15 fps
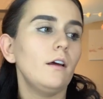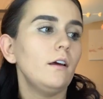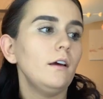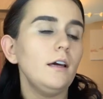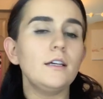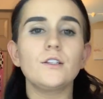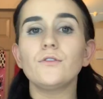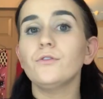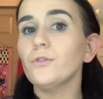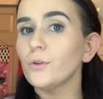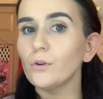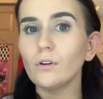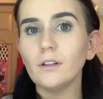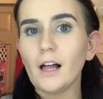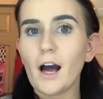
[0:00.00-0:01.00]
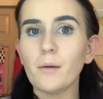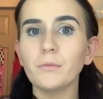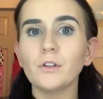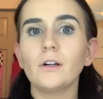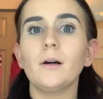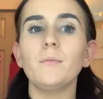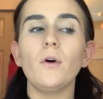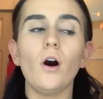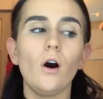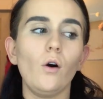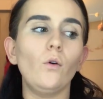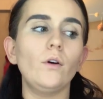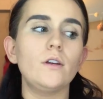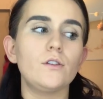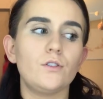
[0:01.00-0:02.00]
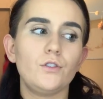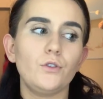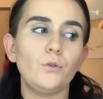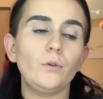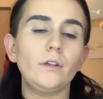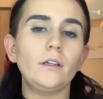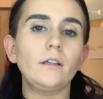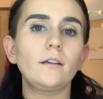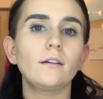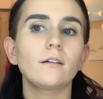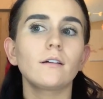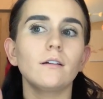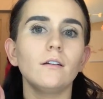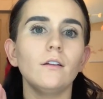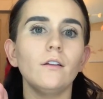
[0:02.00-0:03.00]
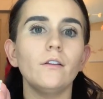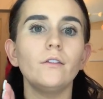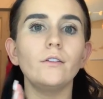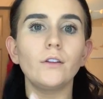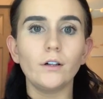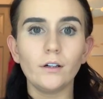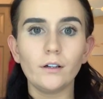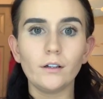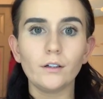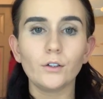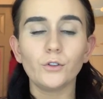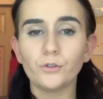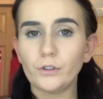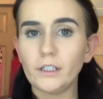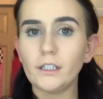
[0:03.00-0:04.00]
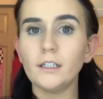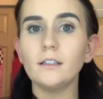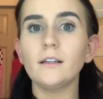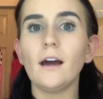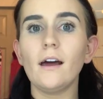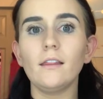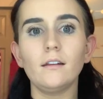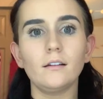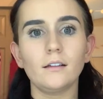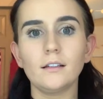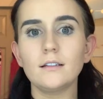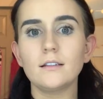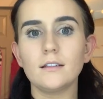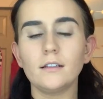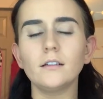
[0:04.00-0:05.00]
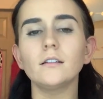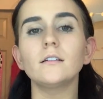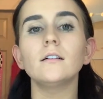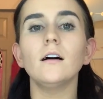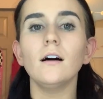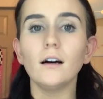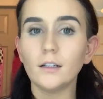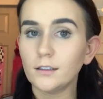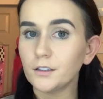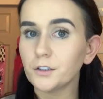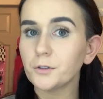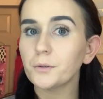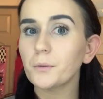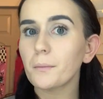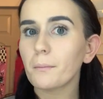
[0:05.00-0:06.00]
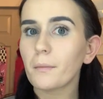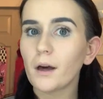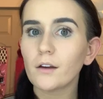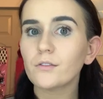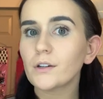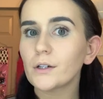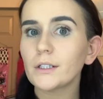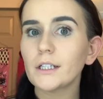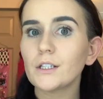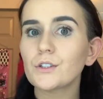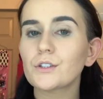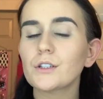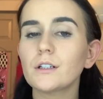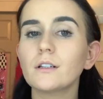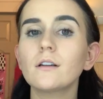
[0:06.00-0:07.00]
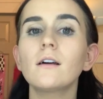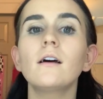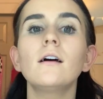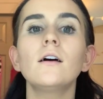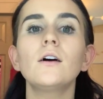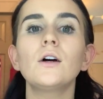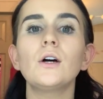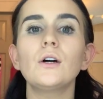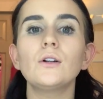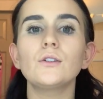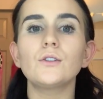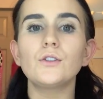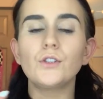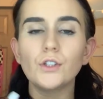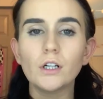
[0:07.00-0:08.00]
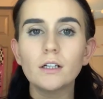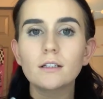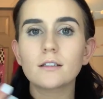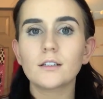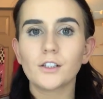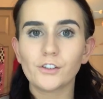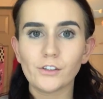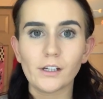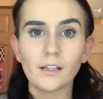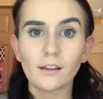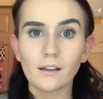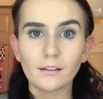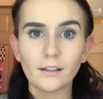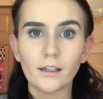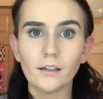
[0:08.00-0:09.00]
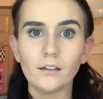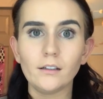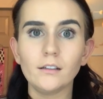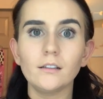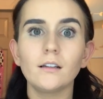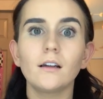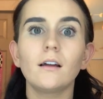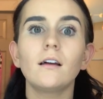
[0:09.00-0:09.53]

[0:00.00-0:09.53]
it's a full glam look, I'm always doing the green and then a concealer under my foundation just to create that layer